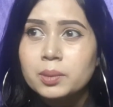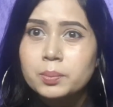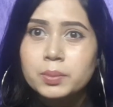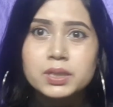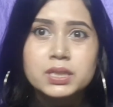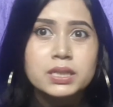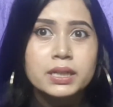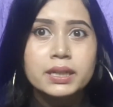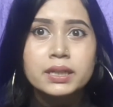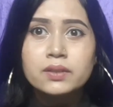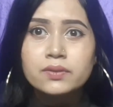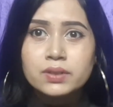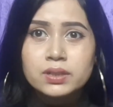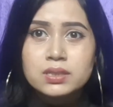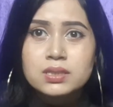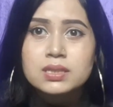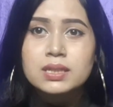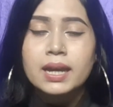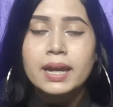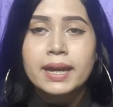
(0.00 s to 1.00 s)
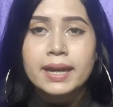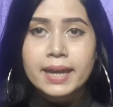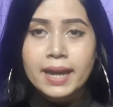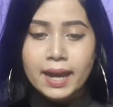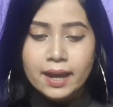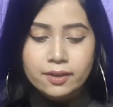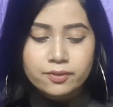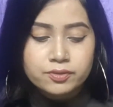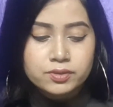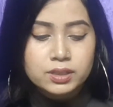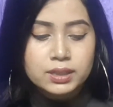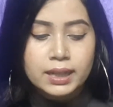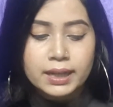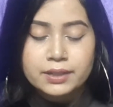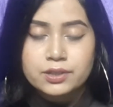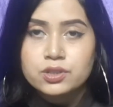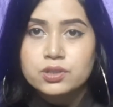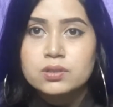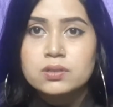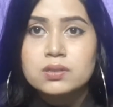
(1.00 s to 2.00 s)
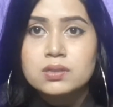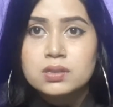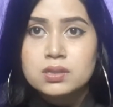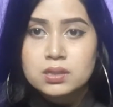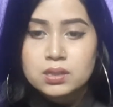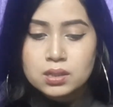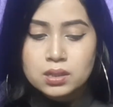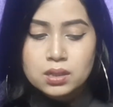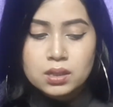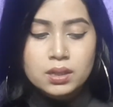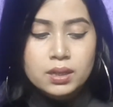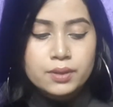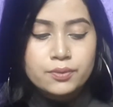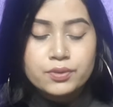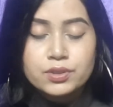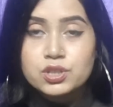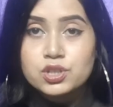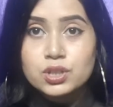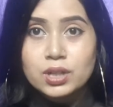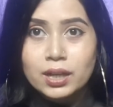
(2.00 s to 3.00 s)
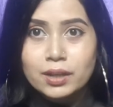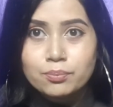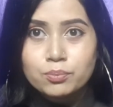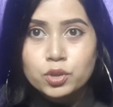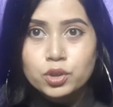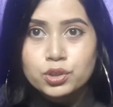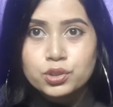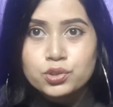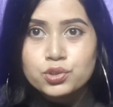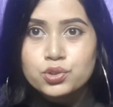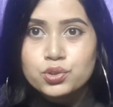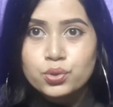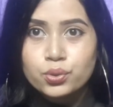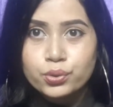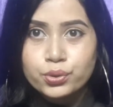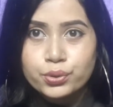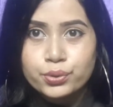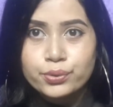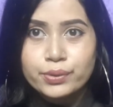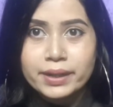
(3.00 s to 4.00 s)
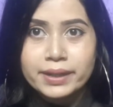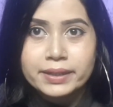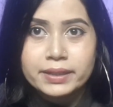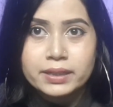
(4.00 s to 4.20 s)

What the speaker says: But anyways, I have the lashes which I'm going to show you right